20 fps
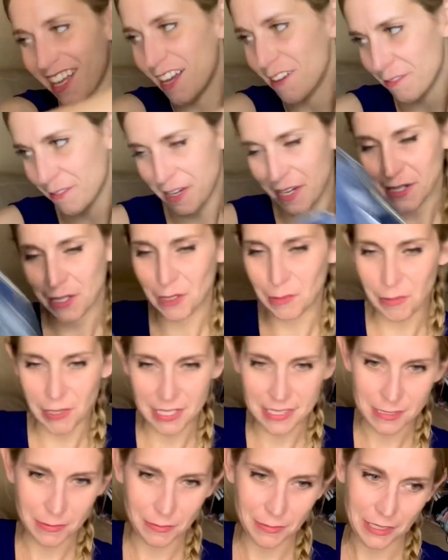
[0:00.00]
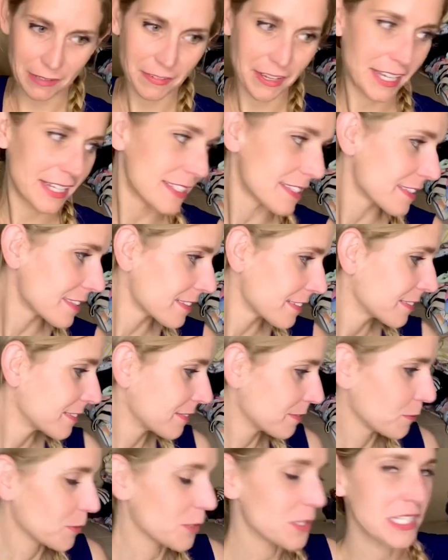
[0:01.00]
I finally bought some Levi's.
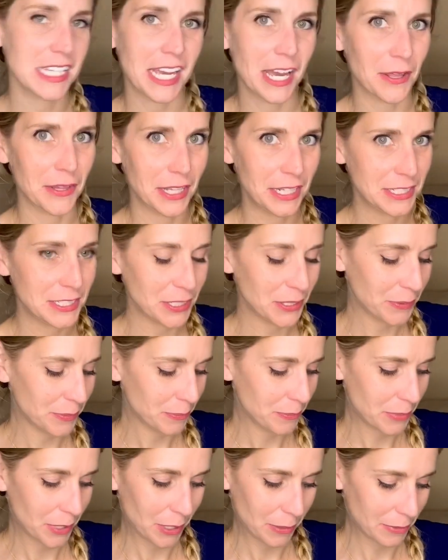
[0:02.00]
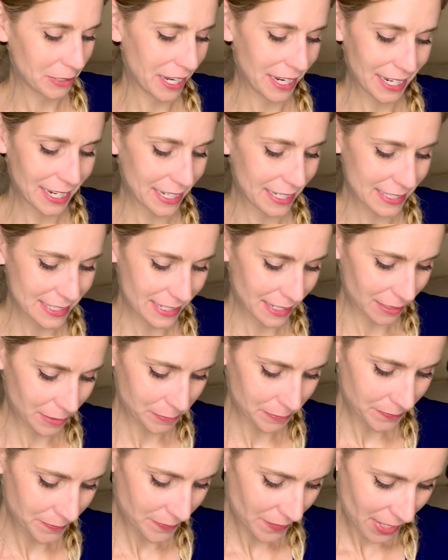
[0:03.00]
We'll see how they do. Probably I can't sell
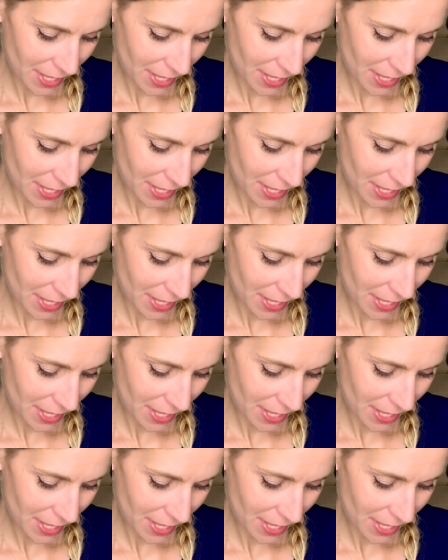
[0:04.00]
them.